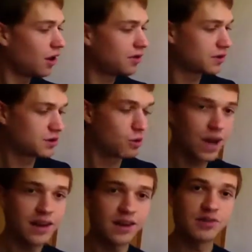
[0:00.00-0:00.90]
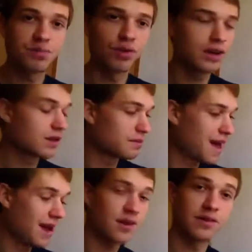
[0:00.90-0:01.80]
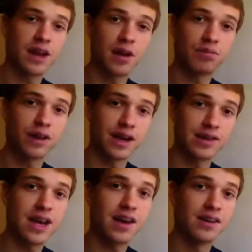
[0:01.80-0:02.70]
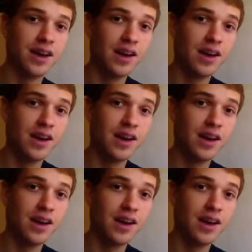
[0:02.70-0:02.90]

All this weight is pulling the back of the airplane down.